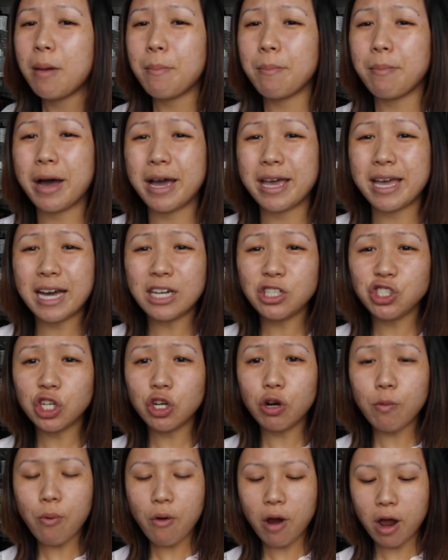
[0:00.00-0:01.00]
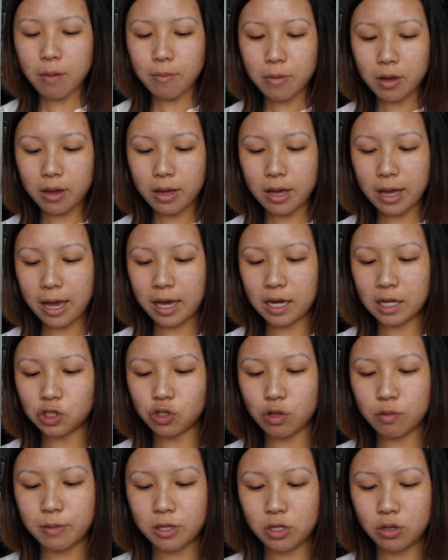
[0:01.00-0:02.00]
my eyeshadow primer, and I've
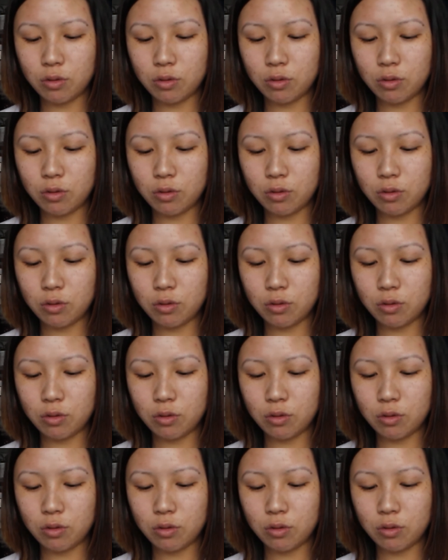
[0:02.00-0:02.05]
just been